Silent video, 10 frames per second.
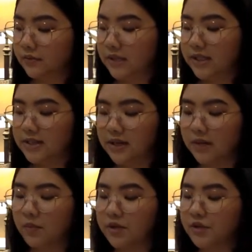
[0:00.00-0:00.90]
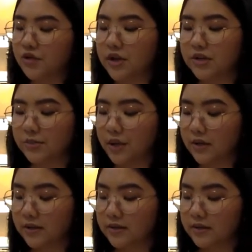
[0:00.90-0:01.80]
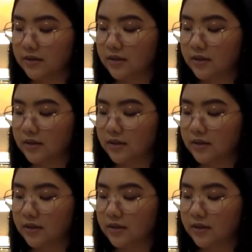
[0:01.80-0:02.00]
this time with her treasure box.